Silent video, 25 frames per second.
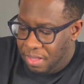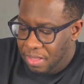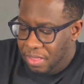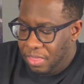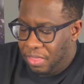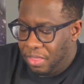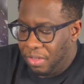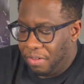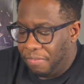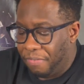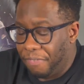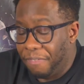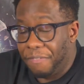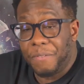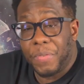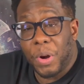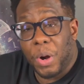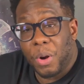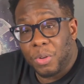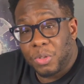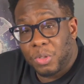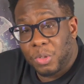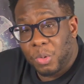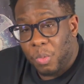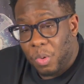the
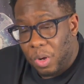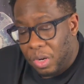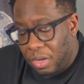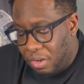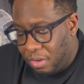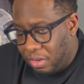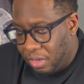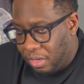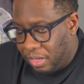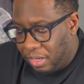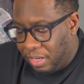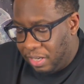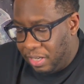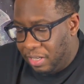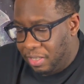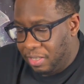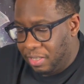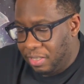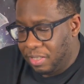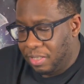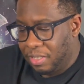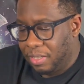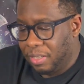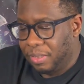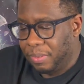first one on the
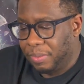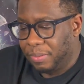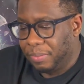list,